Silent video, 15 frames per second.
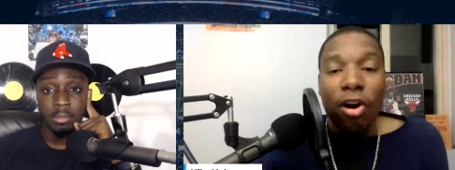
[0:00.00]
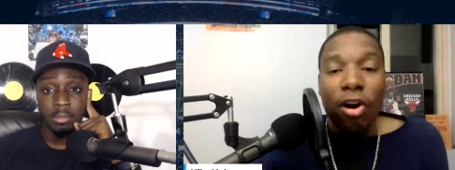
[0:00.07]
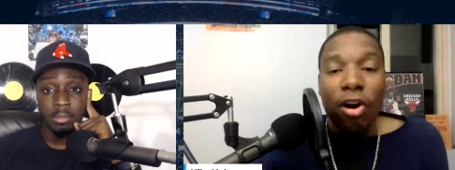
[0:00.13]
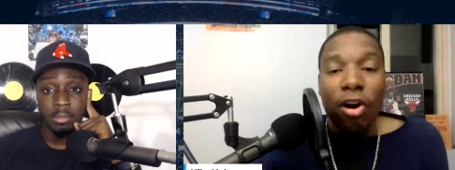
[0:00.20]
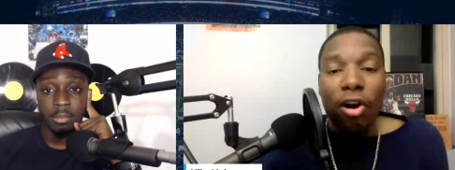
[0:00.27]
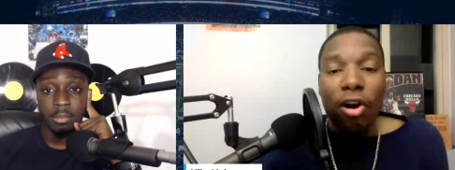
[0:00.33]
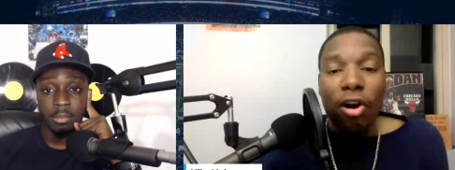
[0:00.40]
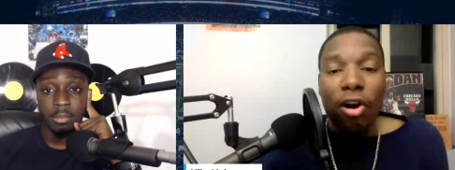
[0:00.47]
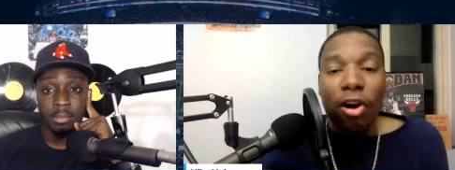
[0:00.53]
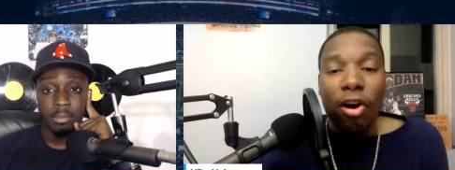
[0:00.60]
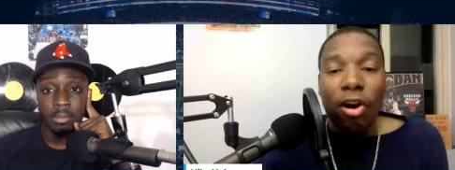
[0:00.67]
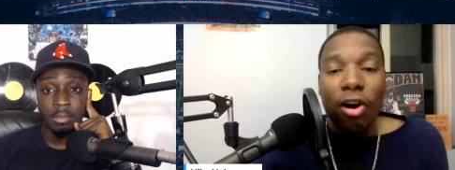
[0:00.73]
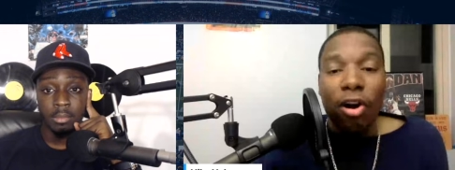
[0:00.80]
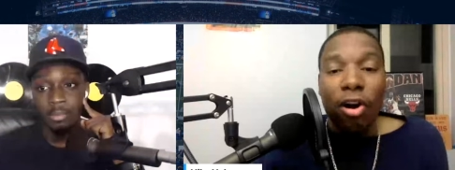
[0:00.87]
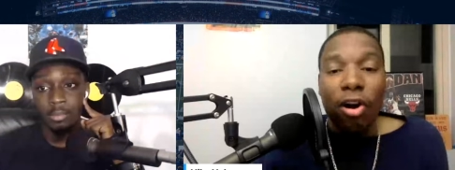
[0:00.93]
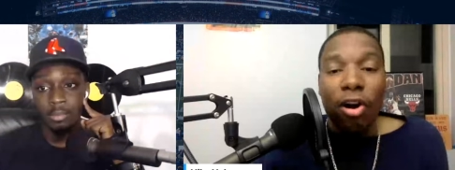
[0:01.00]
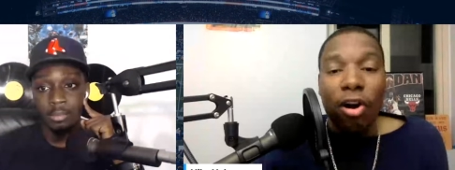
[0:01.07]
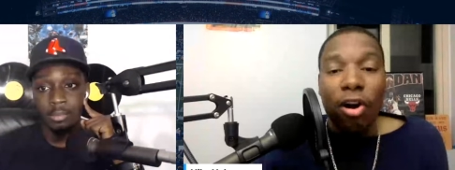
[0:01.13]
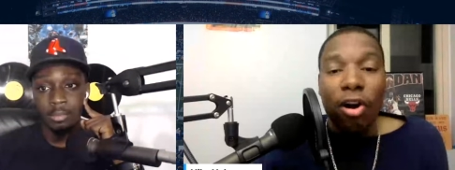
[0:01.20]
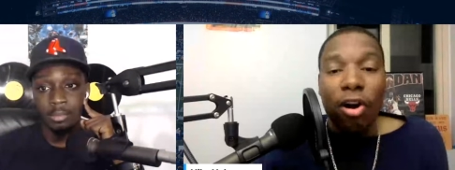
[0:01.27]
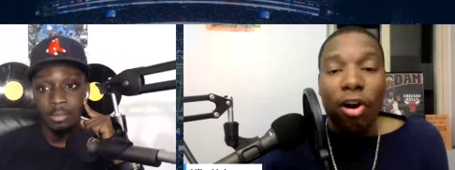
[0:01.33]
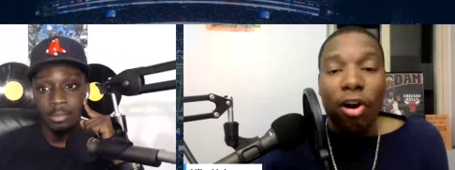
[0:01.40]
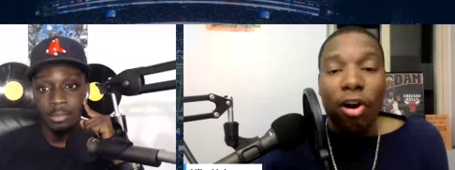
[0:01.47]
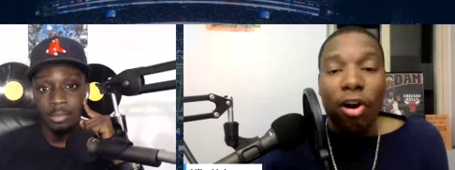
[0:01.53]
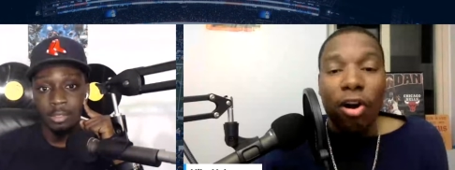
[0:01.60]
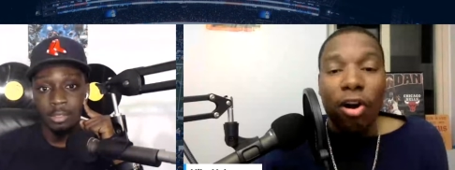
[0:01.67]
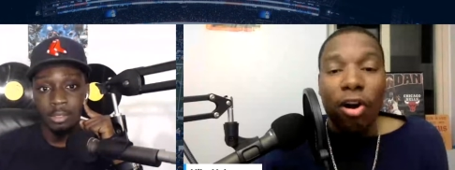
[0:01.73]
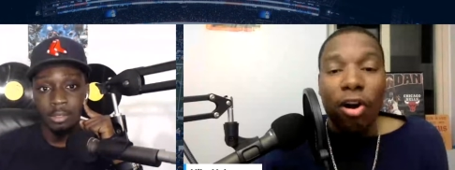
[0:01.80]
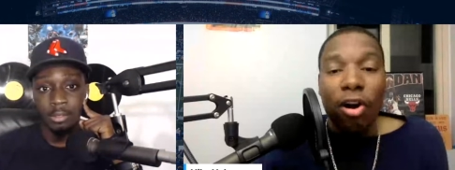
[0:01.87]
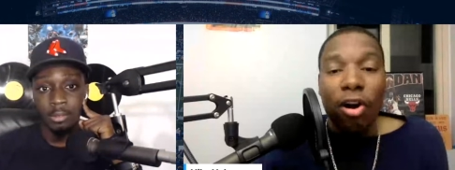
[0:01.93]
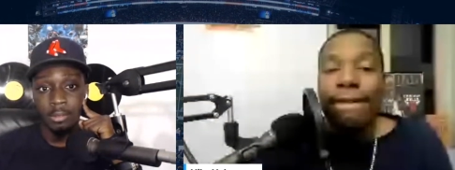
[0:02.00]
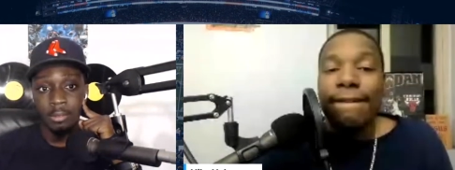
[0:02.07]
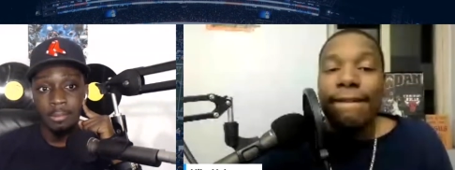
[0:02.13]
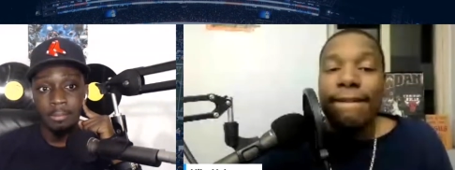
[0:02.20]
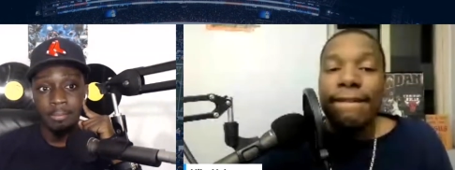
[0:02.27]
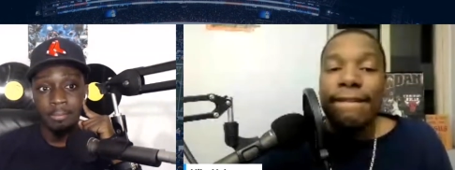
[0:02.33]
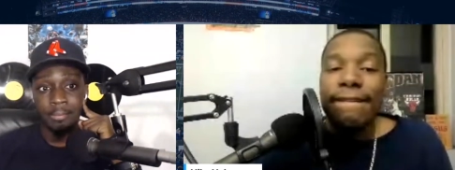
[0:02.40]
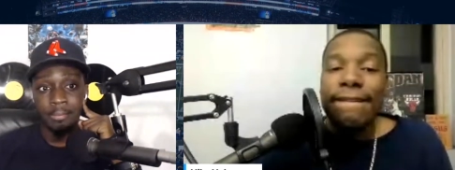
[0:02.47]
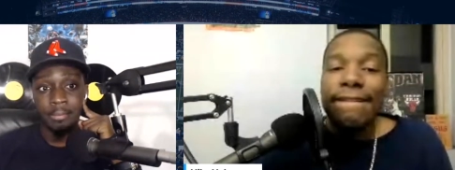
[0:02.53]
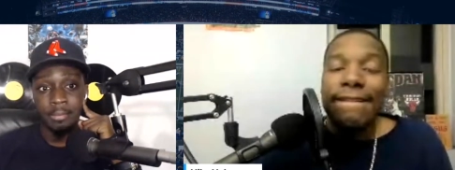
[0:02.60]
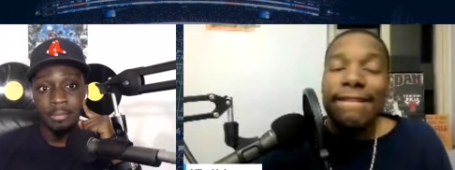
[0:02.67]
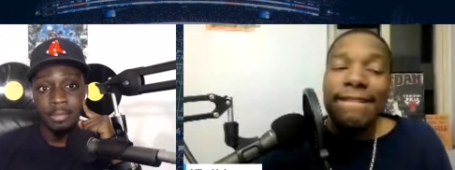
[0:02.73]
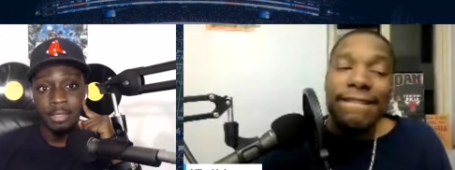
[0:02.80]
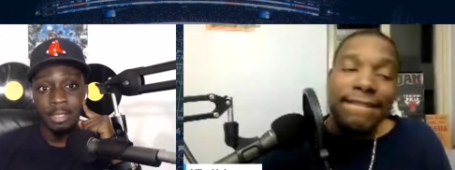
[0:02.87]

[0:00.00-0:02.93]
(no one is talking)